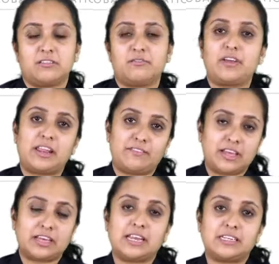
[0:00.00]
where we
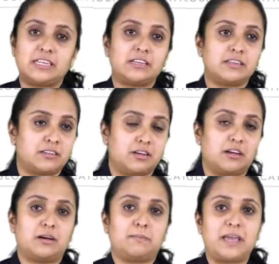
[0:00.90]
are getting
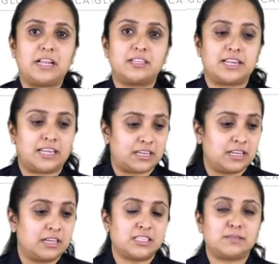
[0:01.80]
mails like
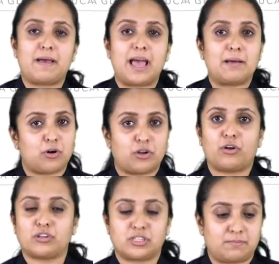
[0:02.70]
spam or
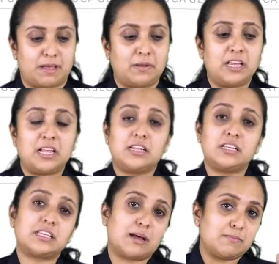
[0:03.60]
not spam.
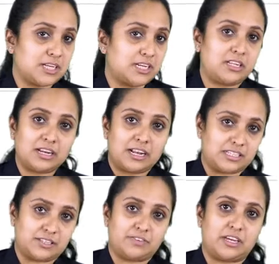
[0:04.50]
This comes under the
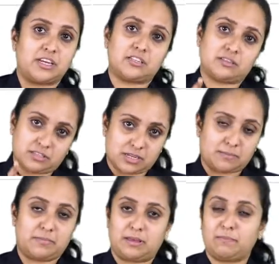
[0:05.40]
classification.
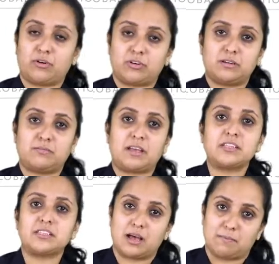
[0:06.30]
Some important
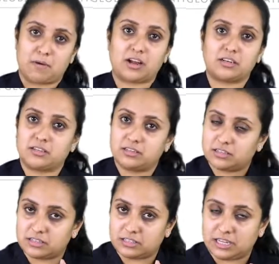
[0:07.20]
mails are marked
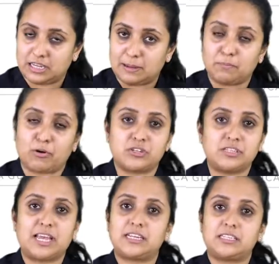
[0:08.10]
under the important
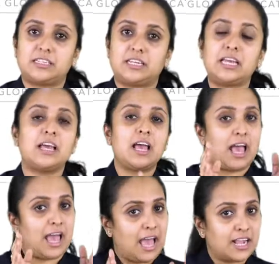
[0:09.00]
category,
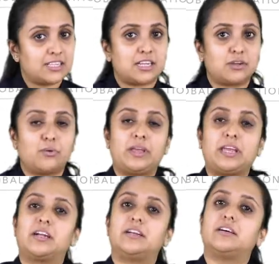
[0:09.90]
ads are
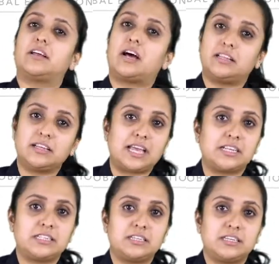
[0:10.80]
going under other
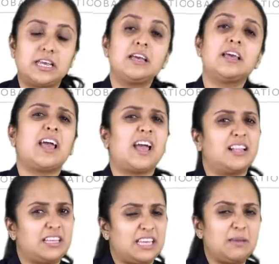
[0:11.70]
category, and
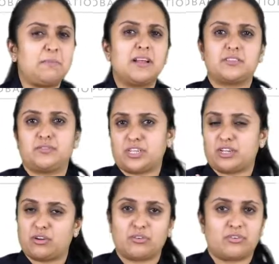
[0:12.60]
the emails which are
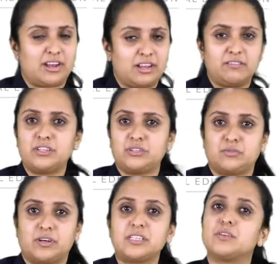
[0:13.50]
not relevant
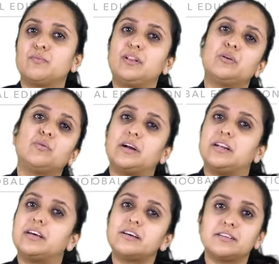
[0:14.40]
to us will go
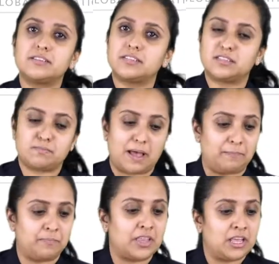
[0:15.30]
under spam.
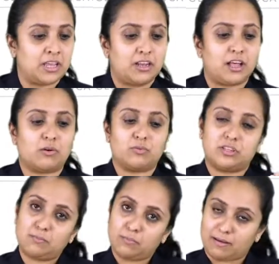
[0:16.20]
Now,
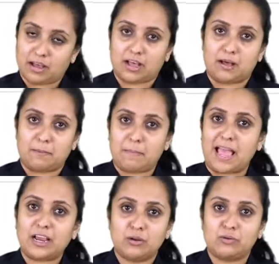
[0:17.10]
the
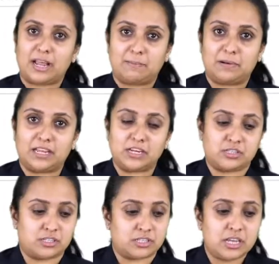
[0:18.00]
bank loan
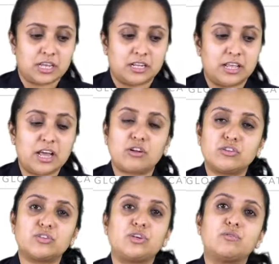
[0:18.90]
applications, they are
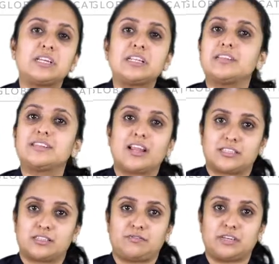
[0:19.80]
also using this
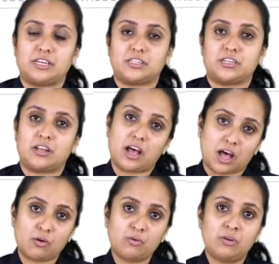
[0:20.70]
classification.
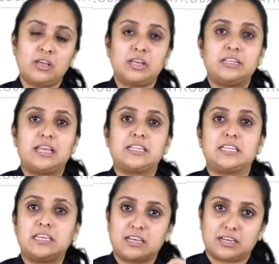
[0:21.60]
How? They are
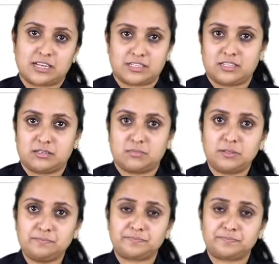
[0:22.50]
taking a customer.